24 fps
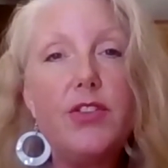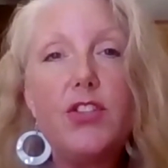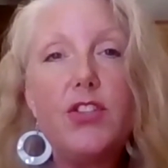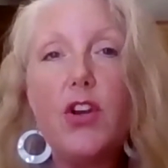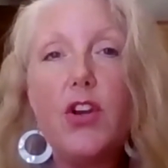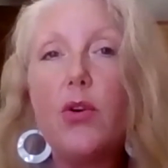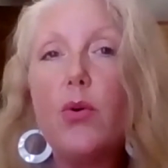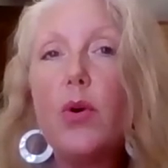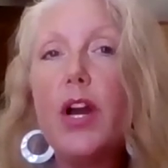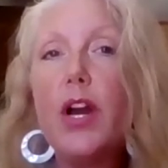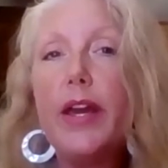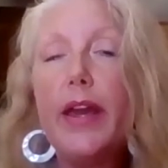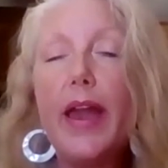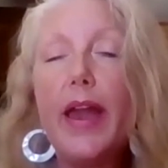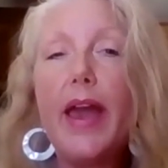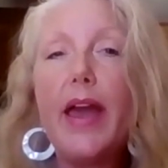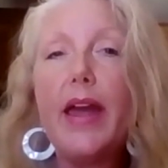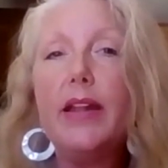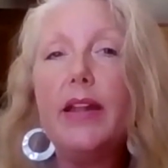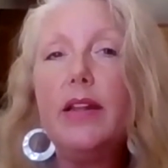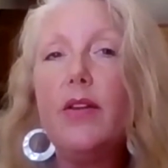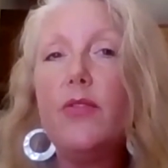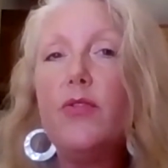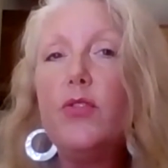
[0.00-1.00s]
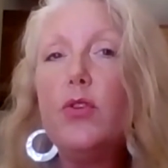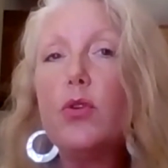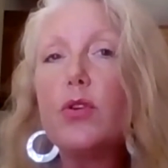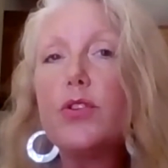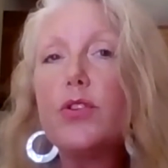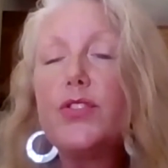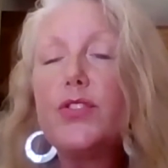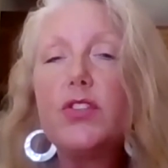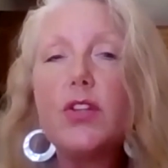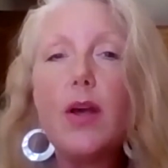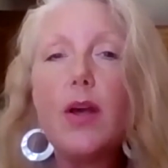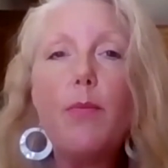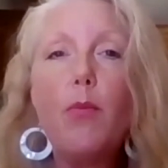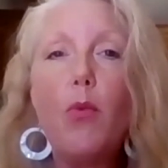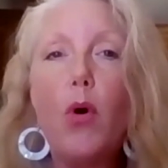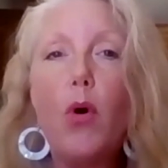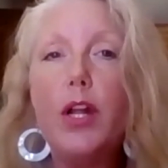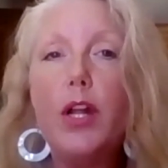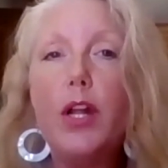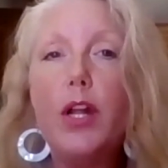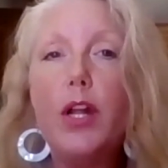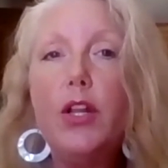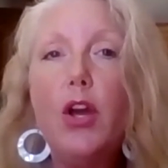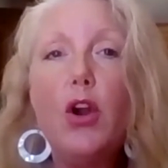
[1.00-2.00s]
So again, if you're
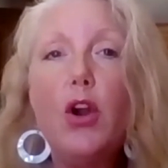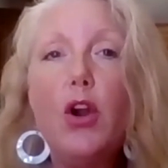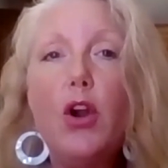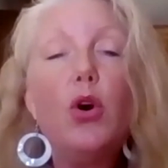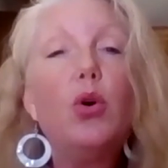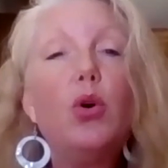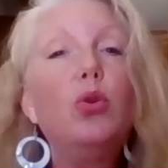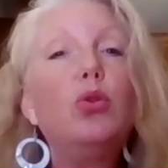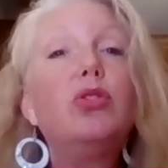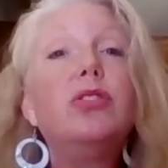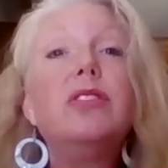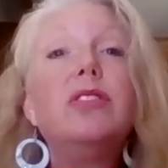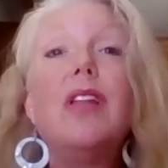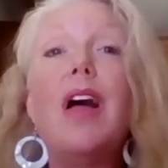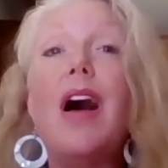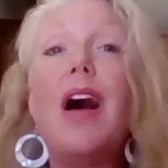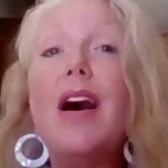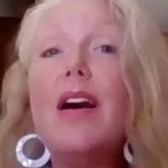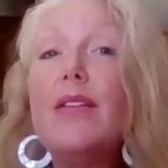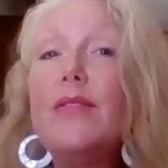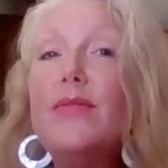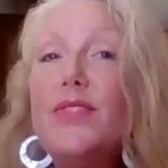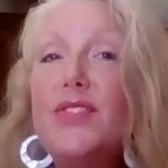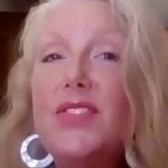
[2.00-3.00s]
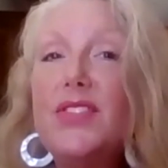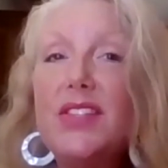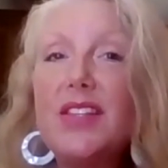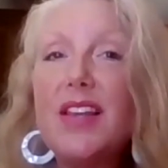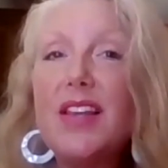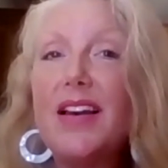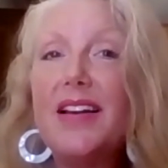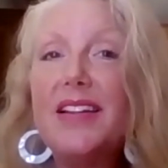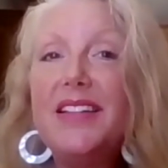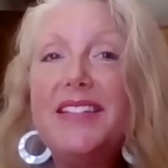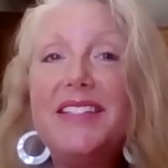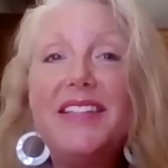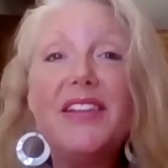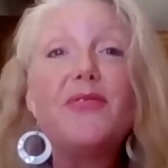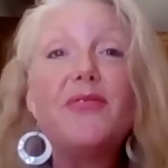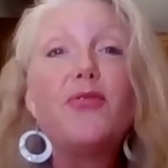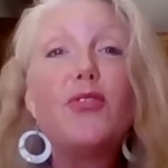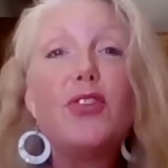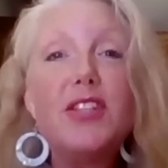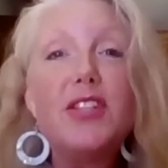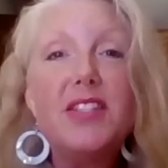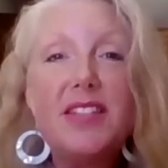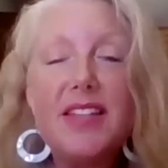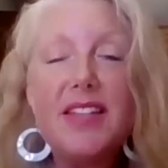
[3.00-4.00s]
someone who loves a
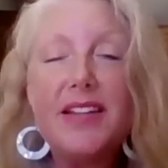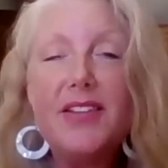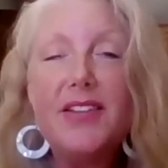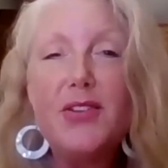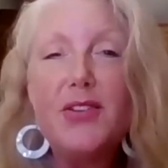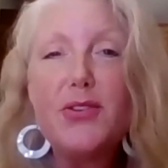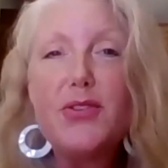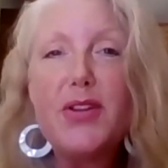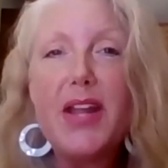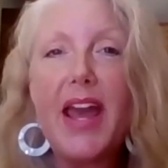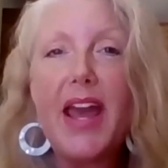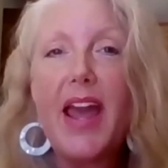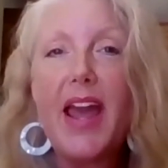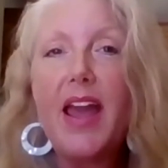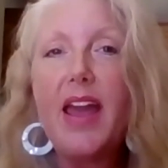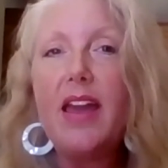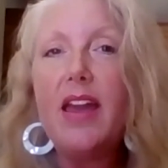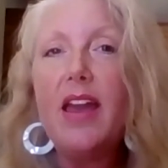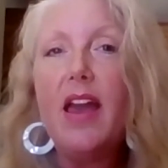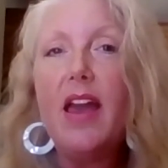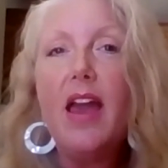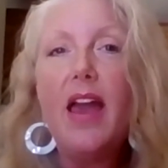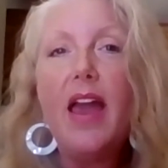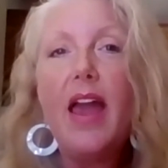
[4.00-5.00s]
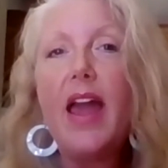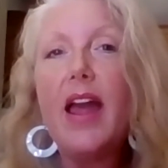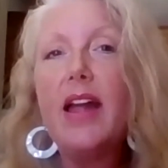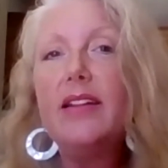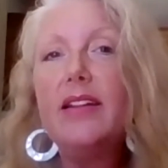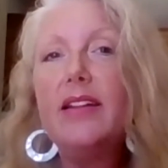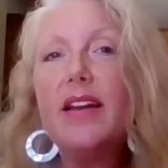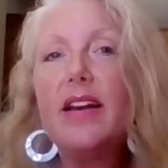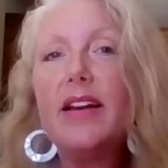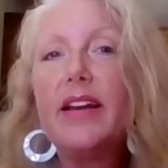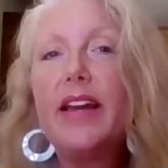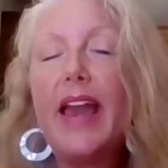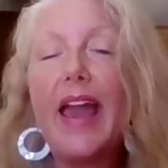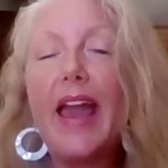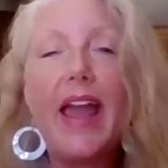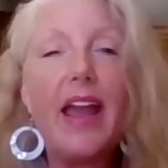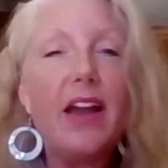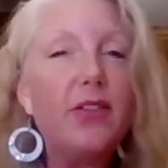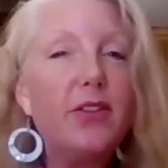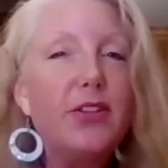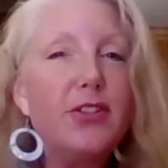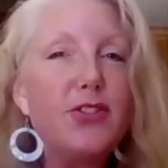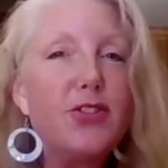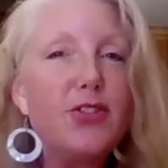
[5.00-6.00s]
difference in your day and a
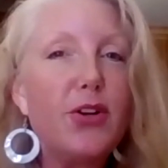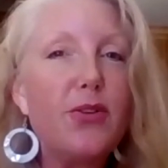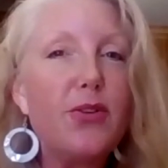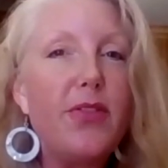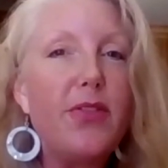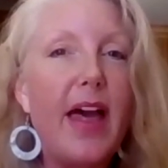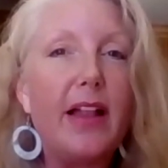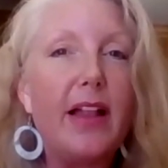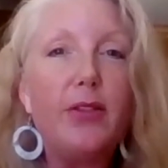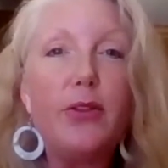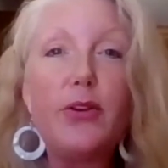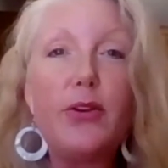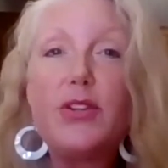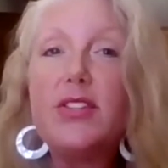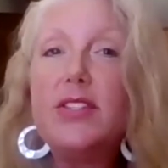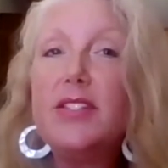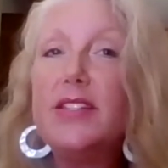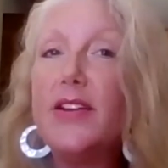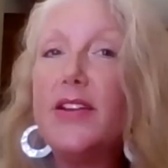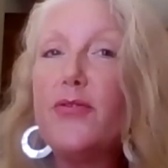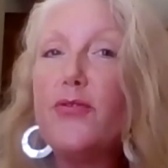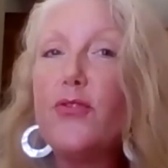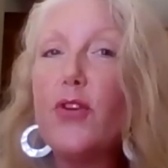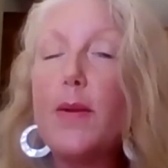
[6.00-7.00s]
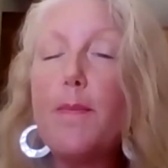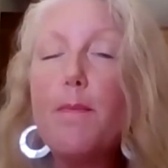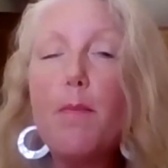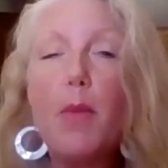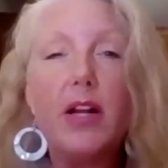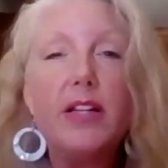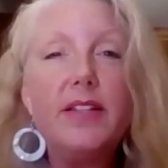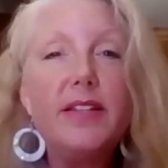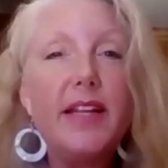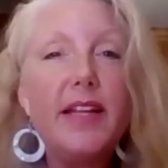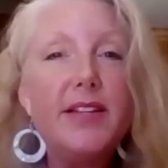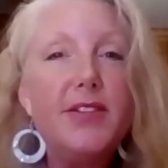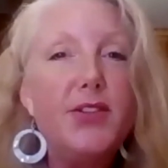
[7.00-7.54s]
calendar that looks different Monday,